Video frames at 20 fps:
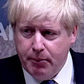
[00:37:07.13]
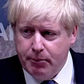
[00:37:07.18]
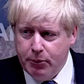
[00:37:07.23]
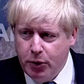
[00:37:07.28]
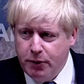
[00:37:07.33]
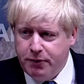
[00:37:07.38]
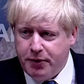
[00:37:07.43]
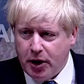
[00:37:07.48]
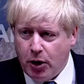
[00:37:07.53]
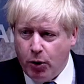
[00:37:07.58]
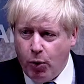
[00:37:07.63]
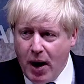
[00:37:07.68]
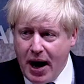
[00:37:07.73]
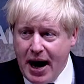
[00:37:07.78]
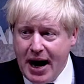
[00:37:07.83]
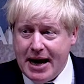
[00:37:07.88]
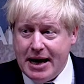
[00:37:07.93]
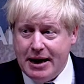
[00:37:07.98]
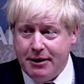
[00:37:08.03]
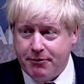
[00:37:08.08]
are, moving
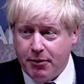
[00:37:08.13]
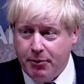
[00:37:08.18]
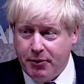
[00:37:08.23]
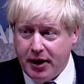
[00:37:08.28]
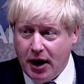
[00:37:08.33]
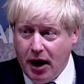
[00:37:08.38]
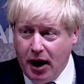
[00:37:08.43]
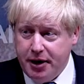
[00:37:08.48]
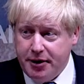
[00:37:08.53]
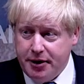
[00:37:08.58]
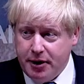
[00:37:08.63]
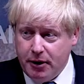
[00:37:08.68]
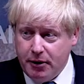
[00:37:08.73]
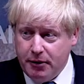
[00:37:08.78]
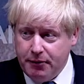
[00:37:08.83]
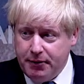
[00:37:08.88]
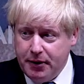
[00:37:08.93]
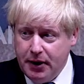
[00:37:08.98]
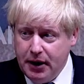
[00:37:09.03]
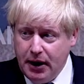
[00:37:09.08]
away from the idea
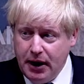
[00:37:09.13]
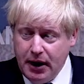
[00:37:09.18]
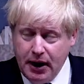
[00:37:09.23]
of,